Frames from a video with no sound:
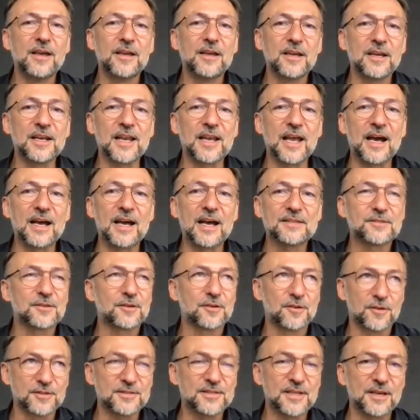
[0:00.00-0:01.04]
glass
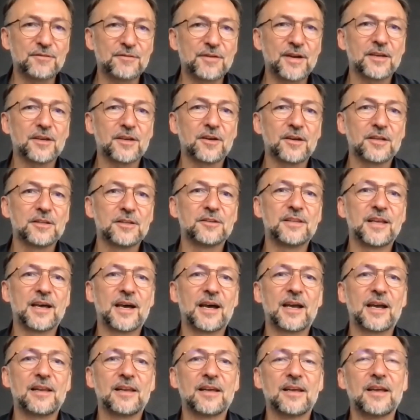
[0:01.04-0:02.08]
or sapphire in a
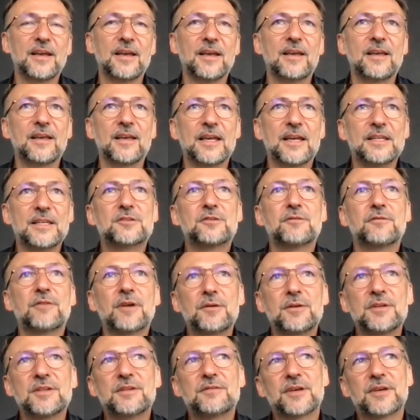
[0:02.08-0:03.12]
dial. And it's a
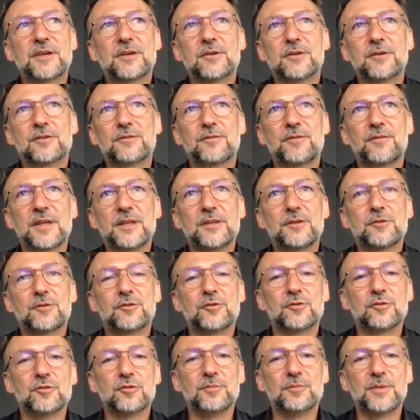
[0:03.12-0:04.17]
very difficult thing to
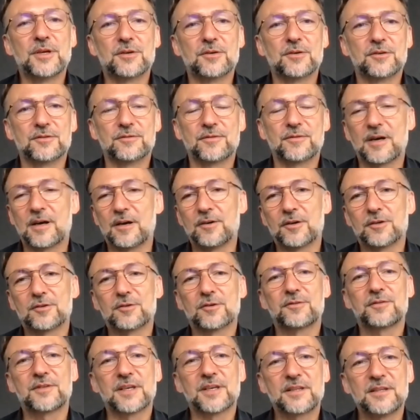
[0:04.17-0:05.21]
do because there are a lot
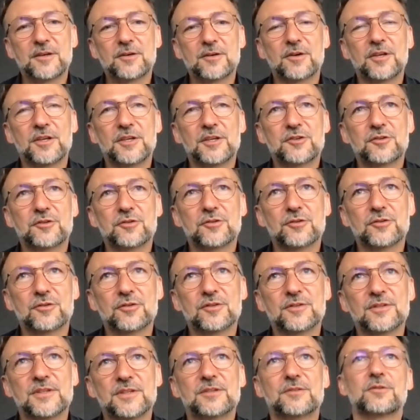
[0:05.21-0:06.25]
of technical
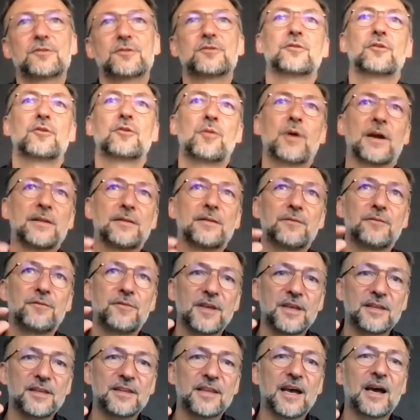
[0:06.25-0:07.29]
issues. It's also a quite
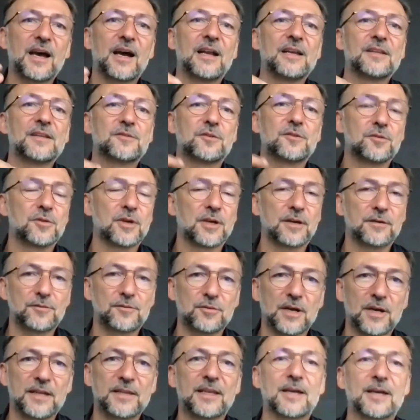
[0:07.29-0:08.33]
thick dial, so you have
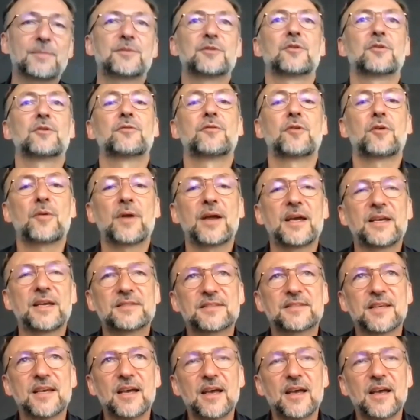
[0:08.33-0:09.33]
to adapt all the rest.